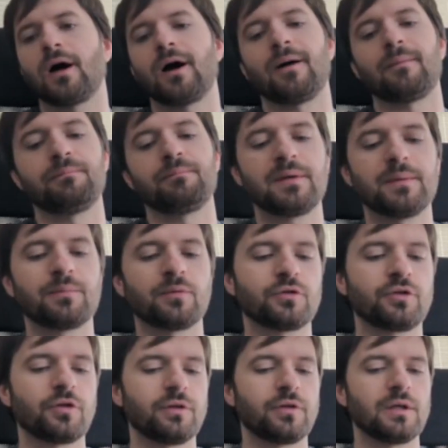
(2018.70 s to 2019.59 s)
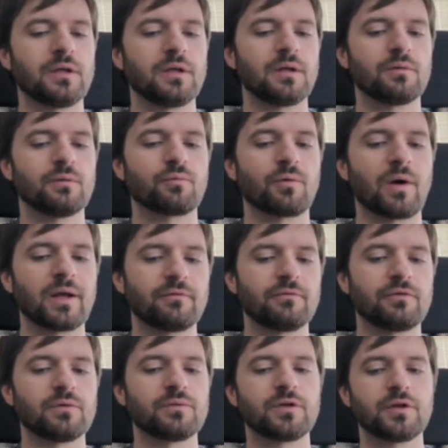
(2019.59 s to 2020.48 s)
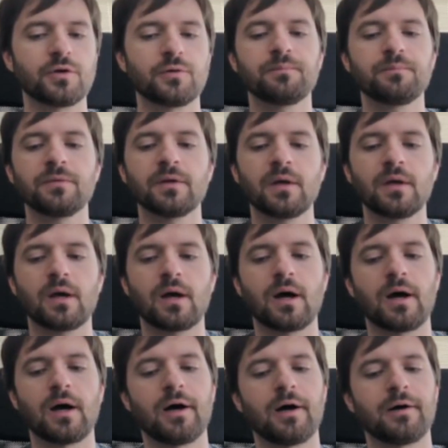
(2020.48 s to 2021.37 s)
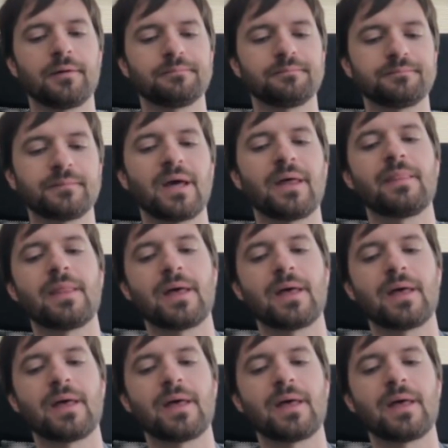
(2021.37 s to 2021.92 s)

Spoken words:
people to the right of you do, and